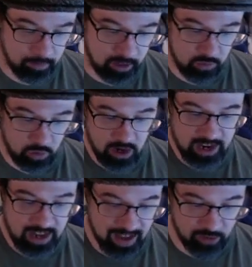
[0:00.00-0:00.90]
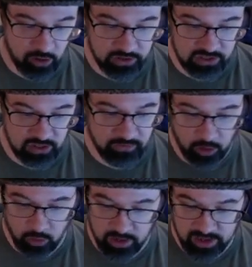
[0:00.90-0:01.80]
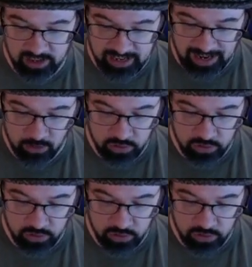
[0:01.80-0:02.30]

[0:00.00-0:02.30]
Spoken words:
where I have all this stuff already laid out.